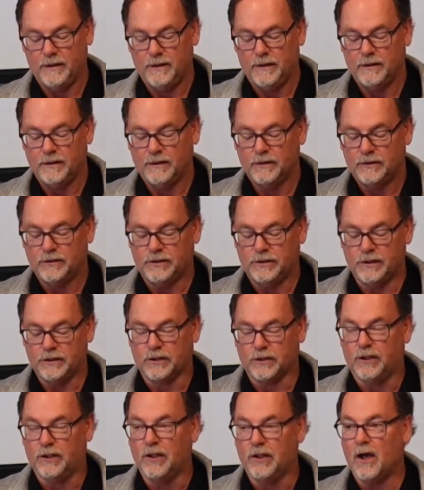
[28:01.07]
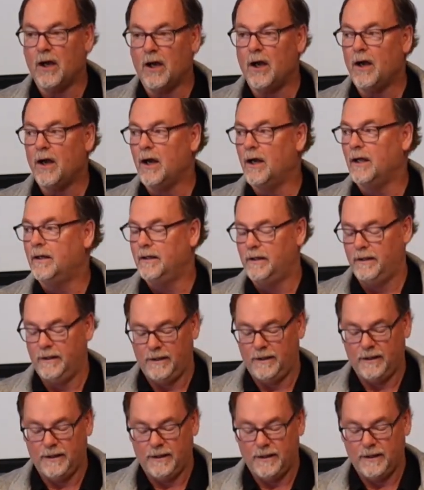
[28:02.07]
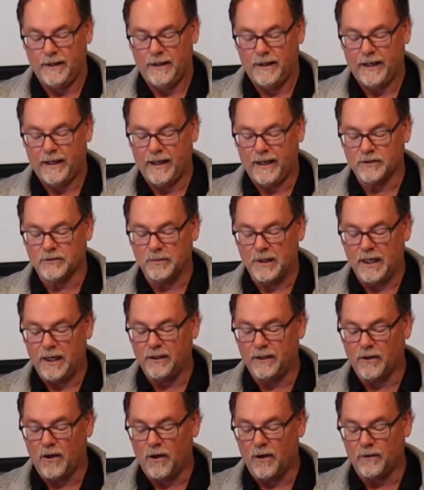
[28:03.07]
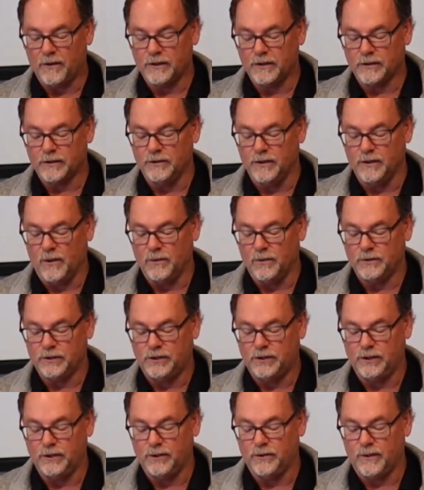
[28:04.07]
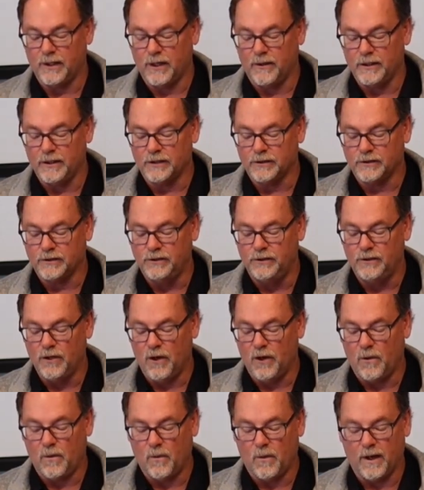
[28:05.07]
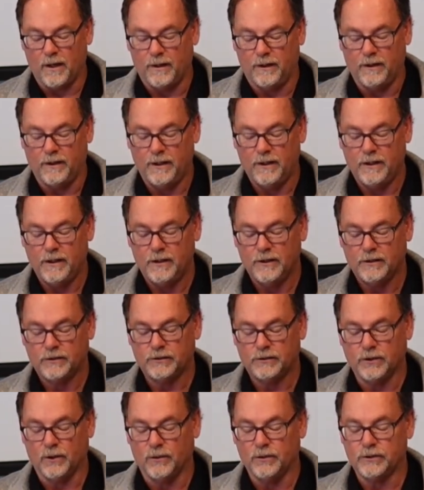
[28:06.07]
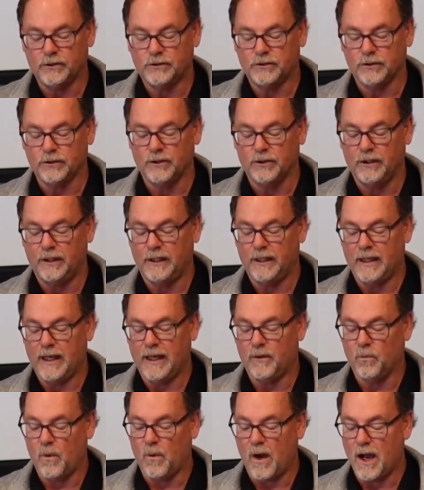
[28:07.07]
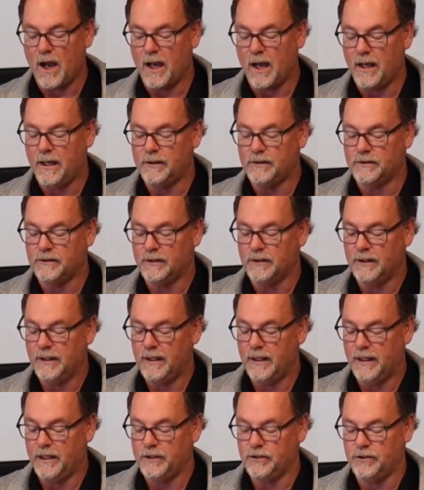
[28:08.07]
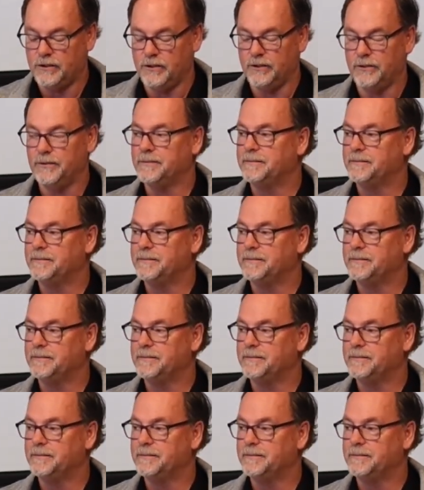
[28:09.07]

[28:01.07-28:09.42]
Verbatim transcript: Since God has made all this known to you, there is no one so discerning and wise as you.